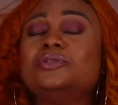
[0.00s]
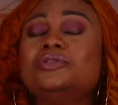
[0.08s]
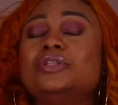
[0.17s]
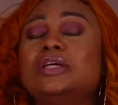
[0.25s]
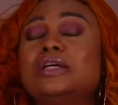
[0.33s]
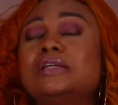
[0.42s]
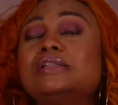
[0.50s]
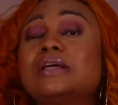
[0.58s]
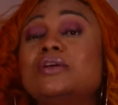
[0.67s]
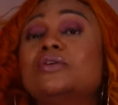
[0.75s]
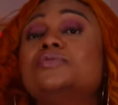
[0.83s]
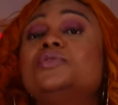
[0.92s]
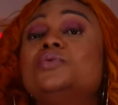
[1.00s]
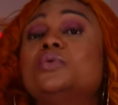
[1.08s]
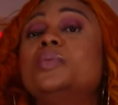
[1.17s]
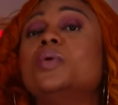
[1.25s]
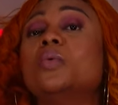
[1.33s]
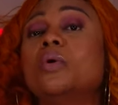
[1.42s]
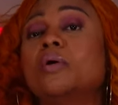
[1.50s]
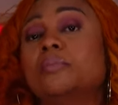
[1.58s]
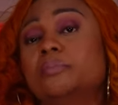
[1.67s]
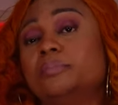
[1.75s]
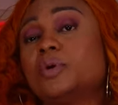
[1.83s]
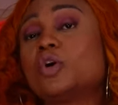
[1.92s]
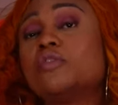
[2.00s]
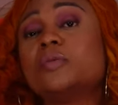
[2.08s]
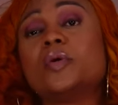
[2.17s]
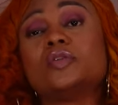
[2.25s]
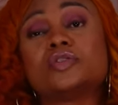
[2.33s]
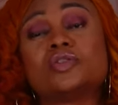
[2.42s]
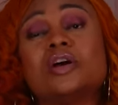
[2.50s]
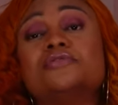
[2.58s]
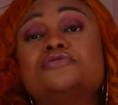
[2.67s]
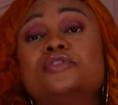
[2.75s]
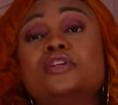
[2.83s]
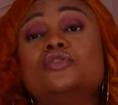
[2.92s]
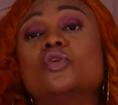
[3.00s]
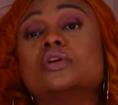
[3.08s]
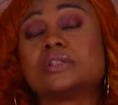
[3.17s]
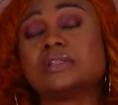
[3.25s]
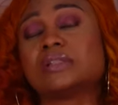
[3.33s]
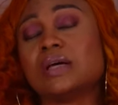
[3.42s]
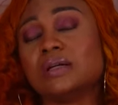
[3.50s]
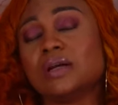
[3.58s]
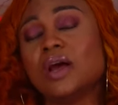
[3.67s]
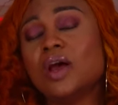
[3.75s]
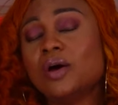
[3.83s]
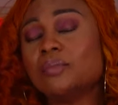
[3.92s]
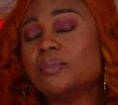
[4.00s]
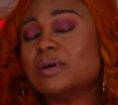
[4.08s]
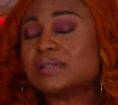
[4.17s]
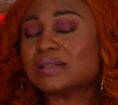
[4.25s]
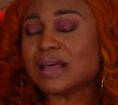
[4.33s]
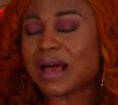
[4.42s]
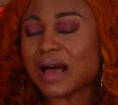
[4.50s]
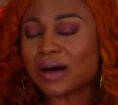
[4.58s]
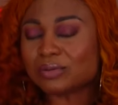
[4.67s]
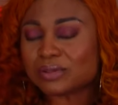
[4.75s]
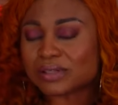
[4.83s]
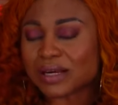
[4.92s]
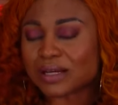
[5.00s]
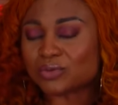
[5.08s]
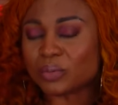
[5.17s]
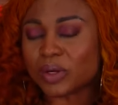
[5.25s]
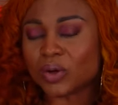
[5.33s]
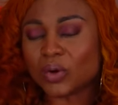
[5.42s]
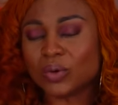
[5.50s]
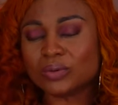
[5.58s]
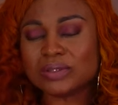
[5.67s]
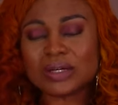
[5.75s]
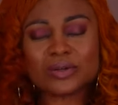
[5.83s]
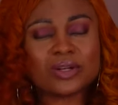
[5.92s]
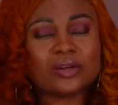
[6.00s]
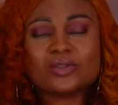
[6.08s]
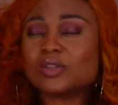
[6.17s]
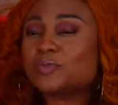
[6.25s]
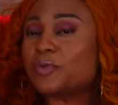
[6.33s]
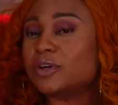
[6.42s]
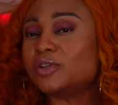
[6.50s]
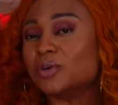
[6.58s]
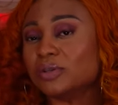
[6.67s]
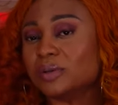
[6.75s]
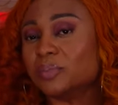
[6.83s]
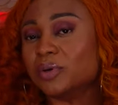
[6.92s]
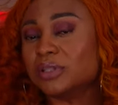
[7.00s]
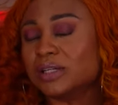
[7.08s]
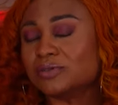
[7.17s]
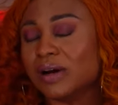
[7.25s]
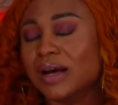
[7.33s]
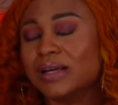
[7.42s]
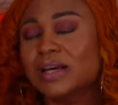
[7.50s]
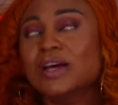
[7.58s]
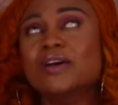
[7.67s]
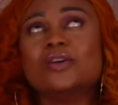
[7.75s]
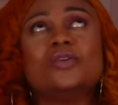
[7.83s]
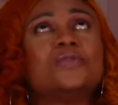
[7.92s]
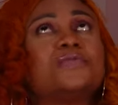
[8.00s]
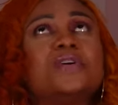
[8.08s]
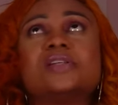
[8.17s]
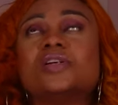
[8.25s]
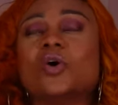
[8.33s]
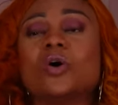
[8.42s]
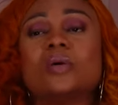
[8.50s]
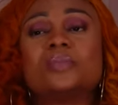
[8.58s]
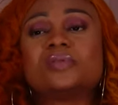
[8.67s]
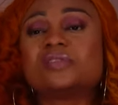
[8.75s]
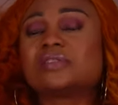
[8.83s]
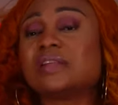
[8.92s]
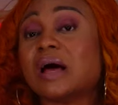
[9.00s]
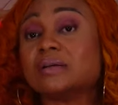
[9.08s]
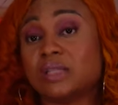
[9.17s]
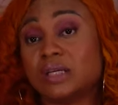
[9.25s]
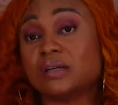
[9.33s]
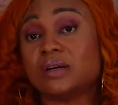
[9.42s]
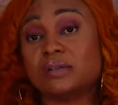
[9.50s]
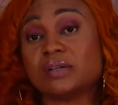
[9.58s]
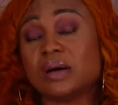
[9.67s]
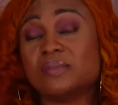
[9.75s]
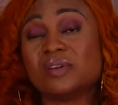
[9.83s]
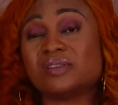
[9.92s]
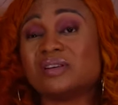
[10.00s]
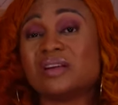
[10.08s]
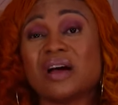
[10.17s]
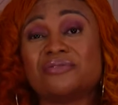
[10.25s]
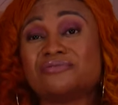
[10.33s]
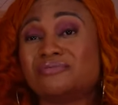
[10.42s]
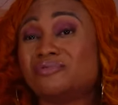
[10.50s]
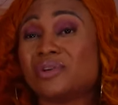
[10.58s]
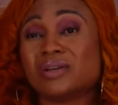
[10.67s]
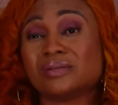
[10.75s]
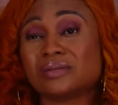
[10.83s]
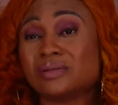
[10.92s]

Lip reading: the inside of you will be warm because of the pressure. You are feeling hot inside. But you said the outside will be cold. They could also spread you on the bonnet, right? You facing up, stark naked. I'm not saying half dressed.